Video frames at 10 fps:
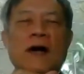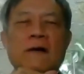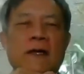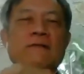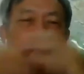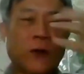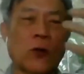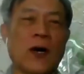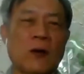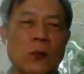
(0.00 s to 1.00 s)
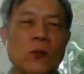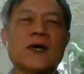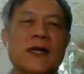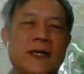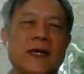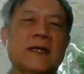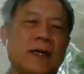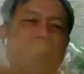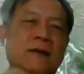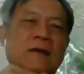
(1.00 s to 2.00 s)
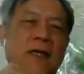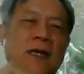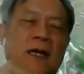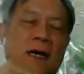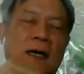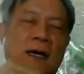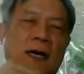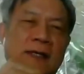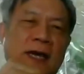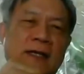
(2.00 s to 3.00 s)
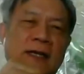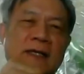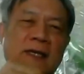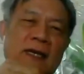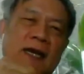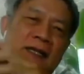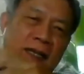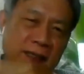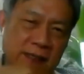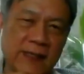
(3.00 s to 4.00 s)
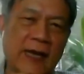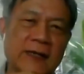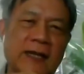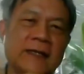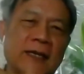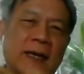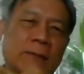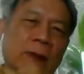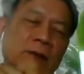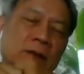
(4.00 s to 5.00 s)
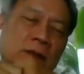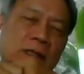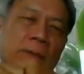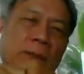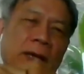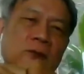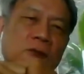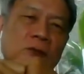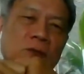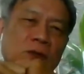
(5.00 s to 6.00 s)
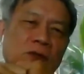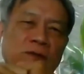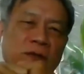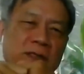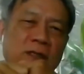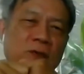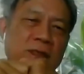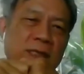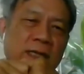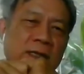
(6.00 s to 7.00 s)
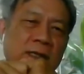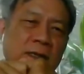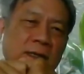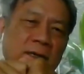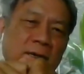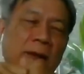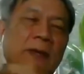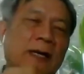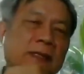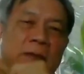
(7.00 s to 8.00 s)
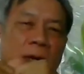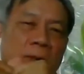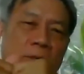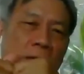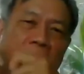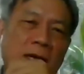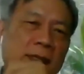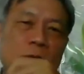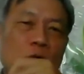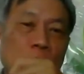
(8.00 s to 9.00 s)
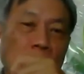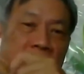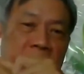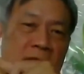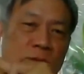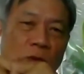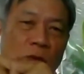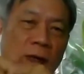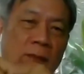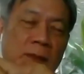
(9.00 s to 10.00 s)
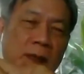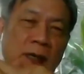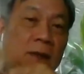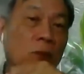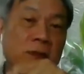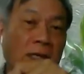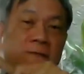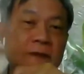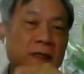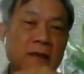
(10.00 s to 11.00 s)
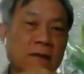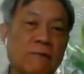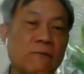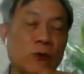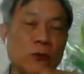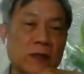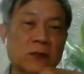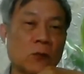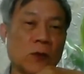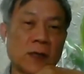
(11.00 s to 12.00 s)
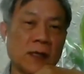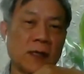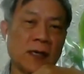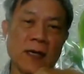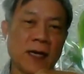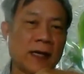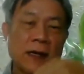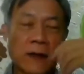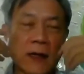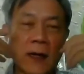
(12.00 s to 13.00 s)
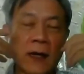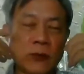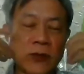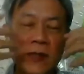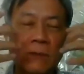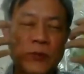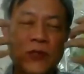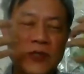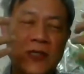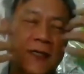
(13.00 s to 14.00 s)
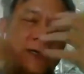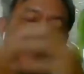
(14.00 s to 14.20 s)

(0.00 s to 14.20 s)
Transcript: if they go out and work, and then they learn, and then they come back to university to study. I mean, I did 2 master's program, and it was after a few years of working, and I really appreciate